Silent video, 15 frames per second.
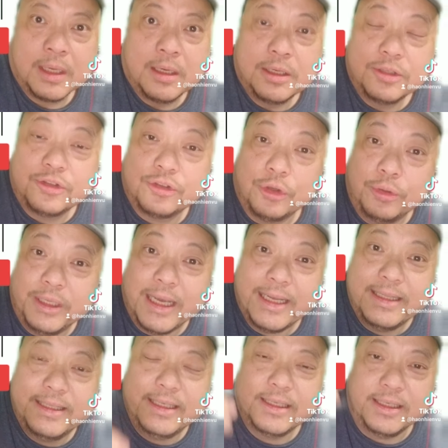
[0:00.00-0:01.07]
So the
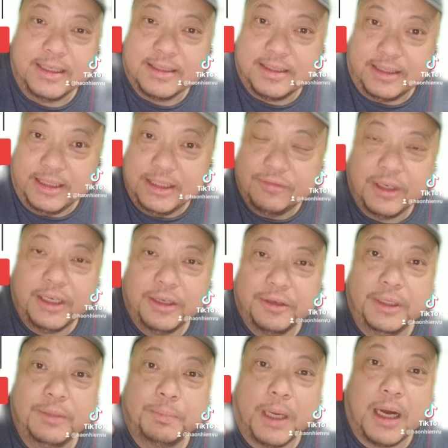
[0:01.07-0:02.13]
idea is even
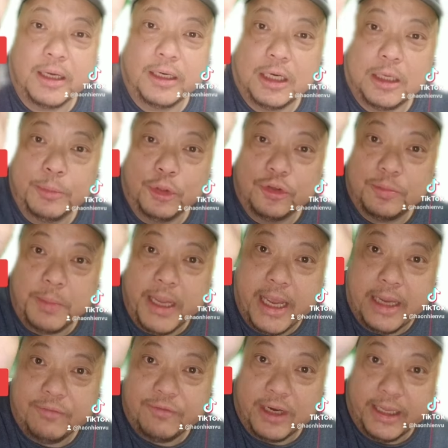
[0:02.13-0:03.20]
degree polynomials
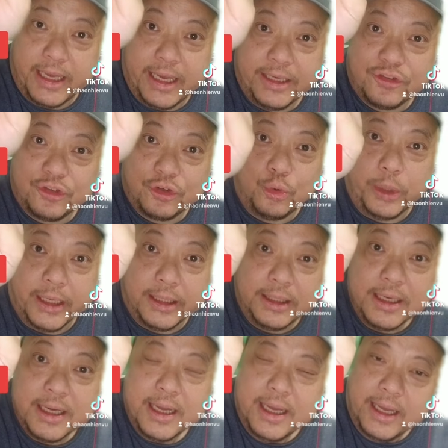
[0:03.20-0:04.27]
behave like x squared,
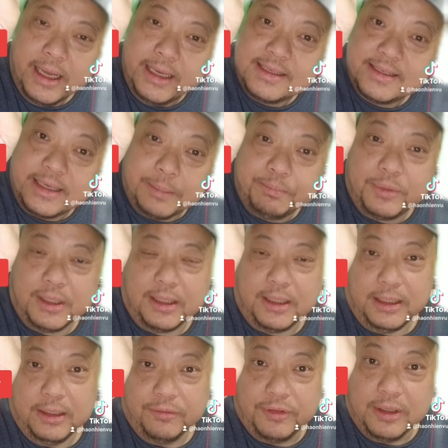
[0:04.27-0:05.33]
except that
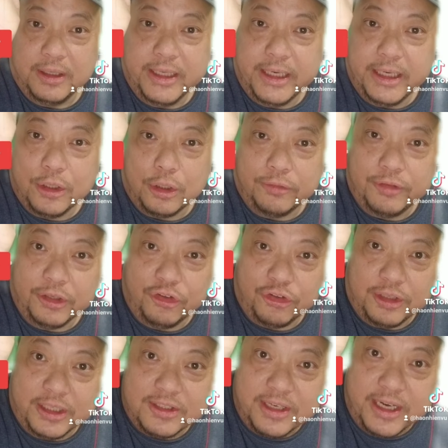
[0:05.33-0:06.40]
if the leading
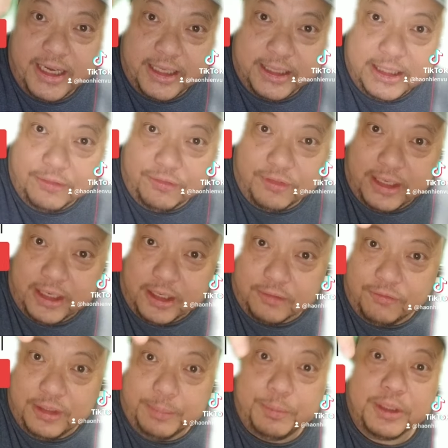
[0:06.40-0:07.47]
coefficient is negative, then it
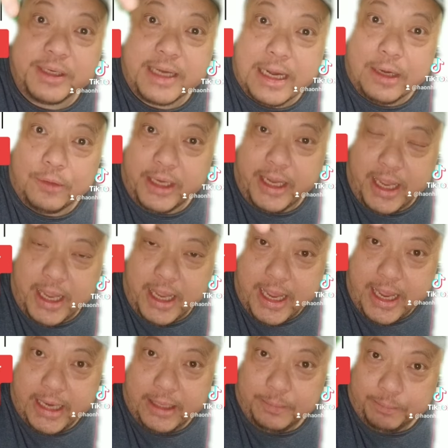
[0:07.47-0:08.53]
got flipped around
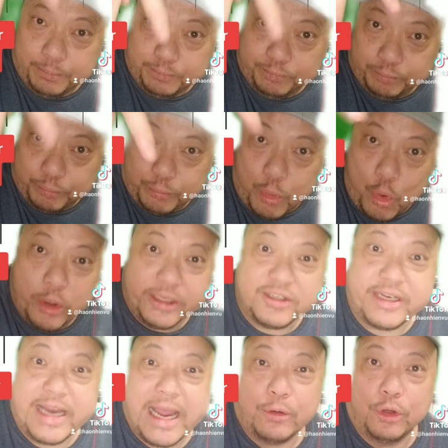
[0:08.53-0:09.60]
and points
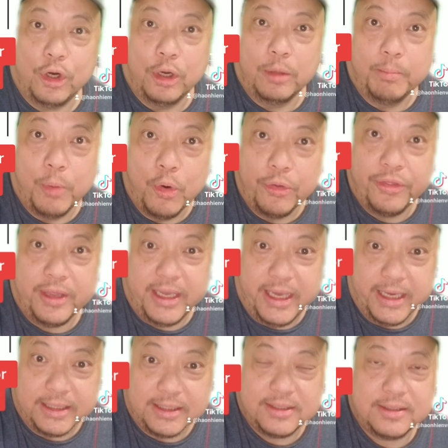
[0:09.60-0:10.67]
down on both
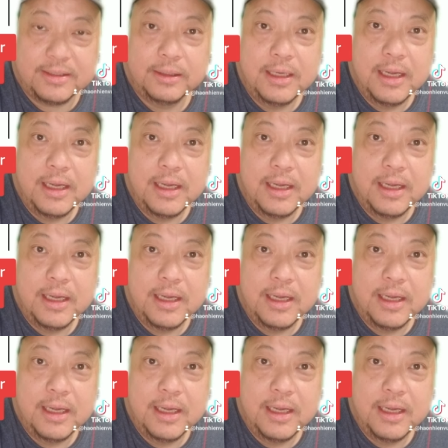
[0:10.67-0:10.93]
ends.